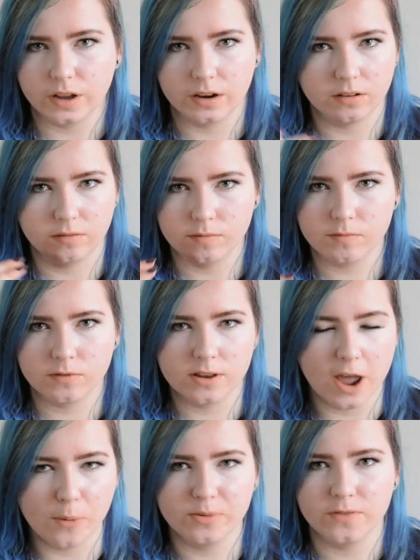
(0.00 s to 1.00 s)
and
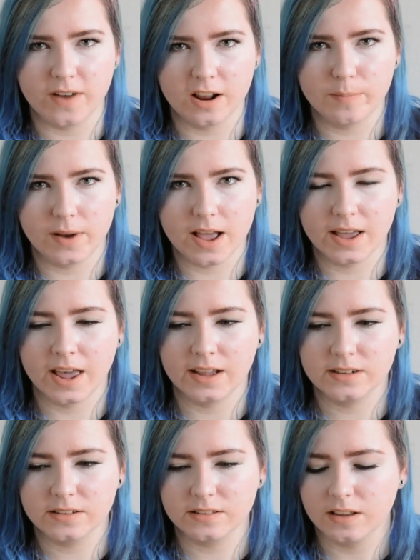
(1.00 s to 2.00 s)
help develop
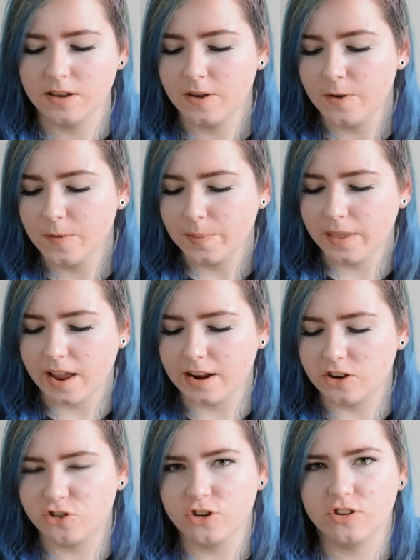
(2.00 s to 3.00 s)
blackheads, and
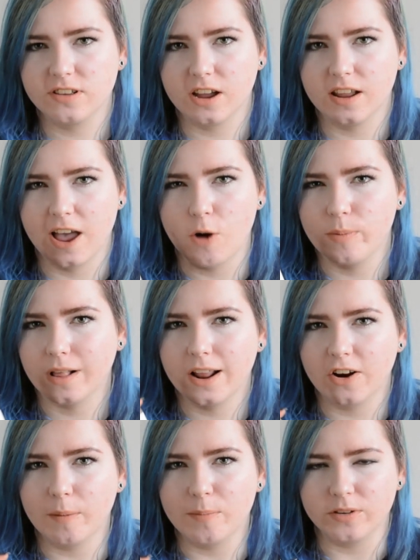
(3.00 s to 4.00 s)
it should just kind of help
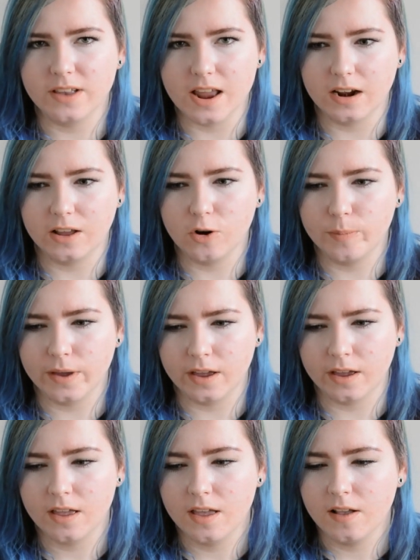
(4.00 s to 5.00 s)
clear up your skin a little
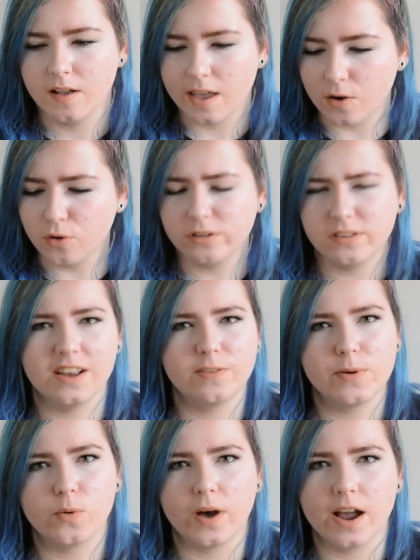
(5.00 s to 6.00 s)
bit. It also gives
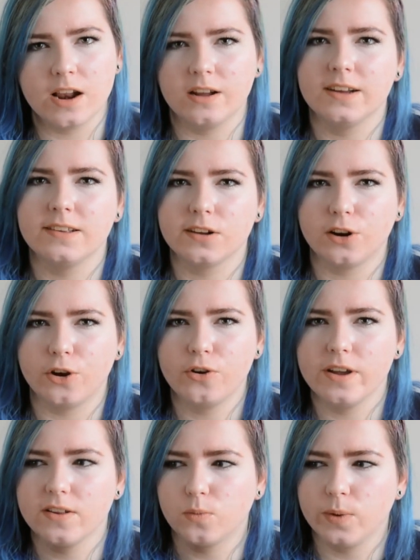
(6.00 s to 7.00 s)
me quite a nice glow.
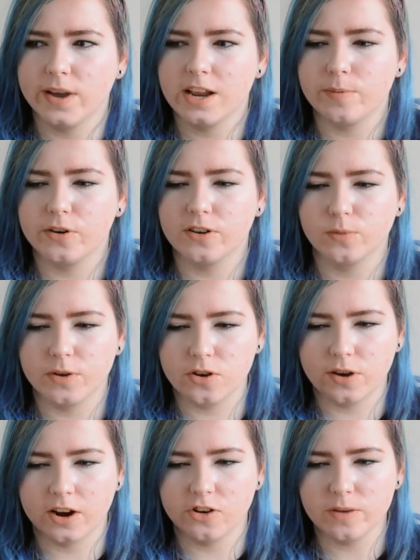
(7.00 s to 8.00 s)
It's weird because when
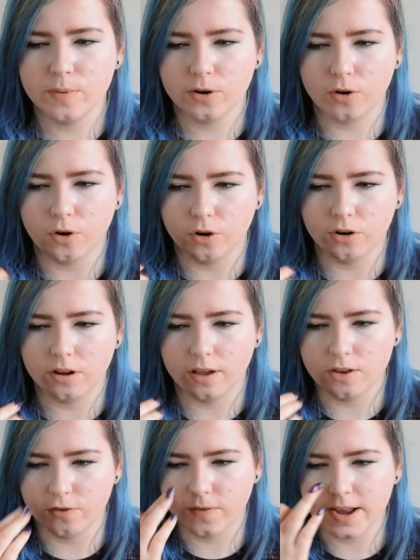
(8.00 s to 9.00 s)
you actually put it on,
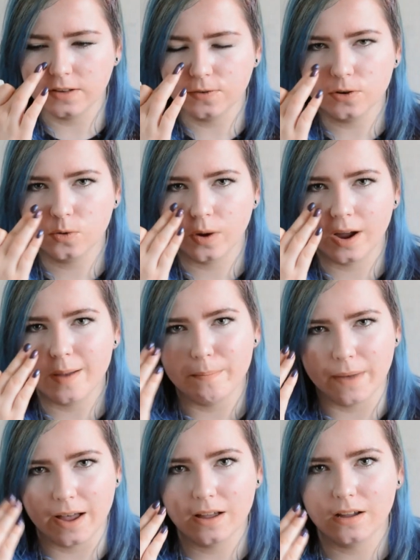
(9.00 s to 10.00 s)
your face feels quite
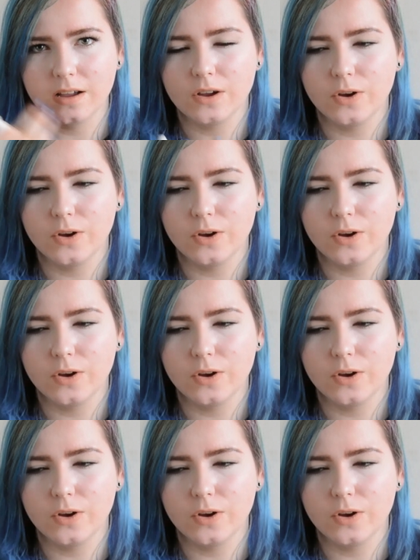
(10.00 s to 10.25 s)
matte,